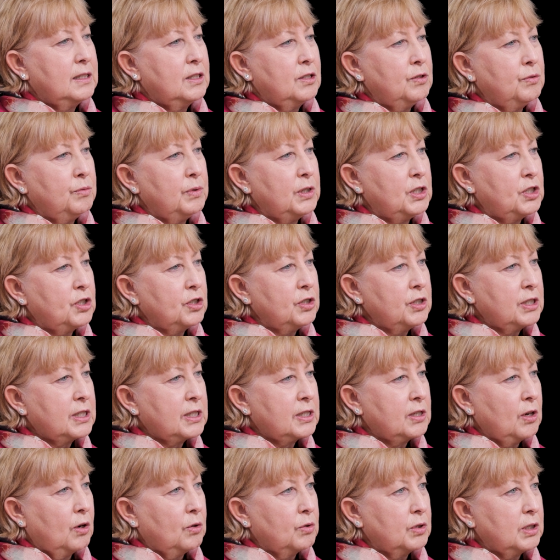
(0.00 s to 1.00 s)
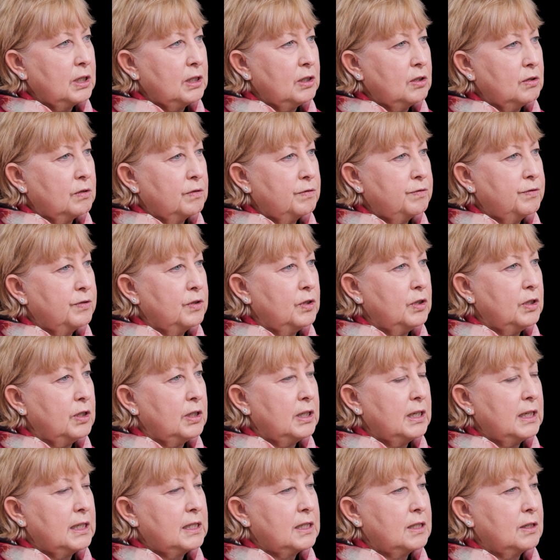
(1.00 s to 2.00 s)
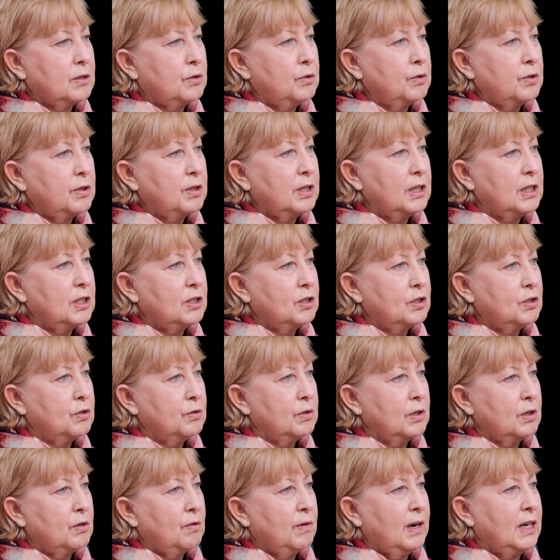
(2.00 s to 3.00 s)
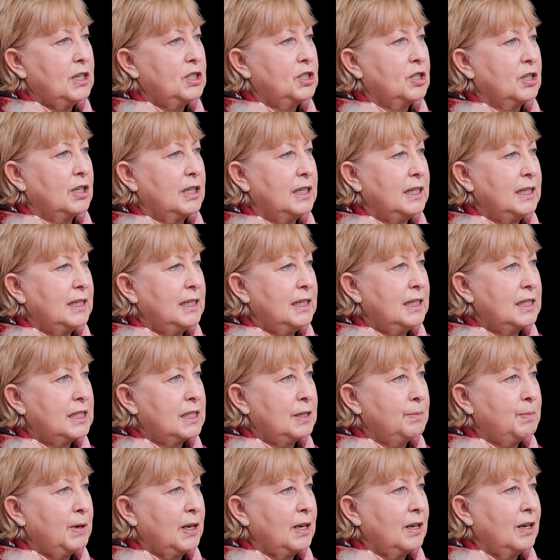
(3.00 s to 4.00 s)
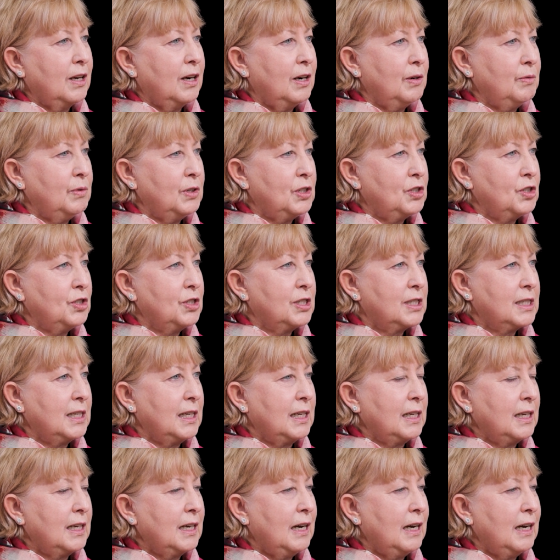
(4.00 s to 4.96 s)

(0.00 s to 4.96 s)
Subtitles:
To reduce salt in your food, it's a good thing to do it gradually. It's a bit like reducing